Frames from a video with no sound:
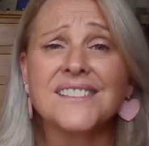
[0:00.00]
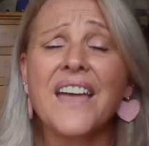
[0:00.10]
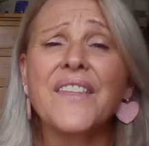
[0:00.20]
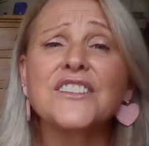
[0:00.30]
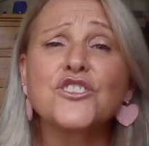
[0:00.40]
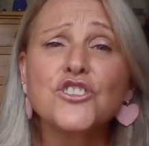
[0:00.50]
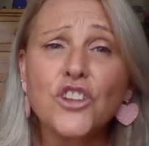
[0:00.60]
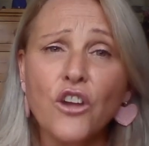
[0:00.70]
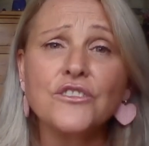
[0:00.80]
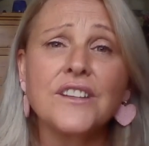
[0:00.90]
and they
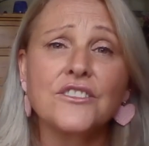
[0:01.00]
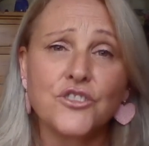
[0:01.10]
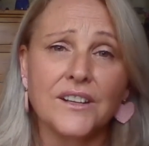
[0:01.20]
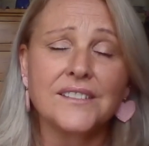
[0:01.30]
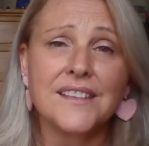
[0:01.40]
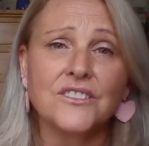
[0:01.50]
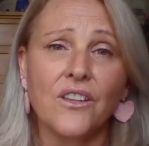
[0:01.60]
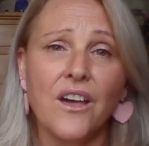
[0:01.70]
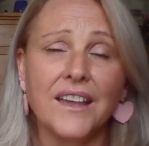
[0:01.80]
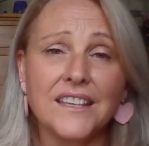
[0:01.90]
don't address the
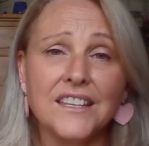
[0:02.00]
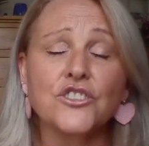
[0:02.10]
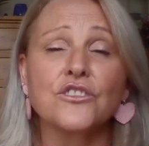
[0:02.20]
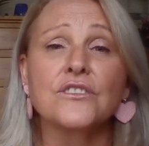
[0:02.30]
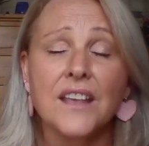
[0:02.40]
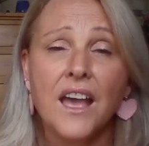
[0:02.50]
underlying issues